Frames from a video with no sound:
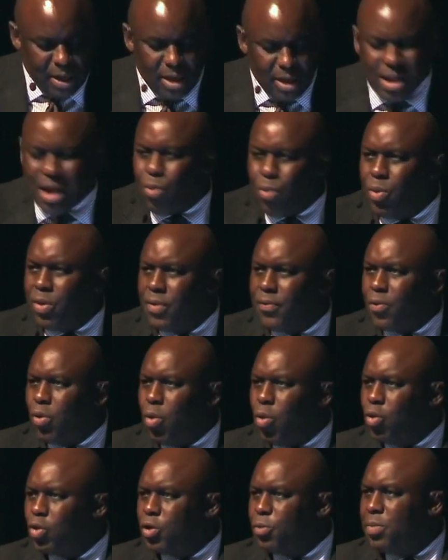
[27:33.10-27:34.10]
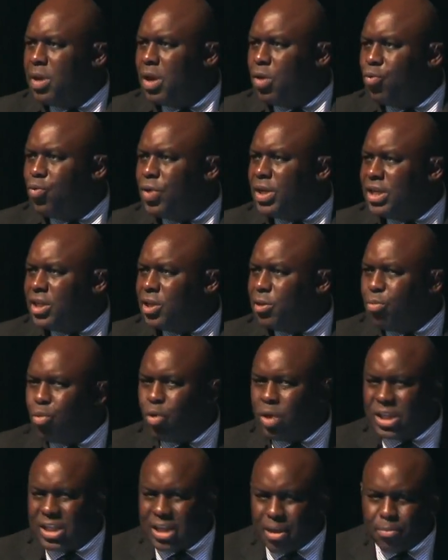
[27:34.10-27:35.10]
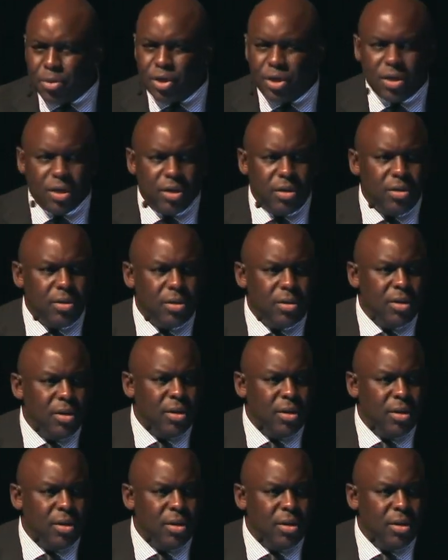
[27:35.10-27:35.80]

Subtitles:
That would, of course, be a reasonable assumption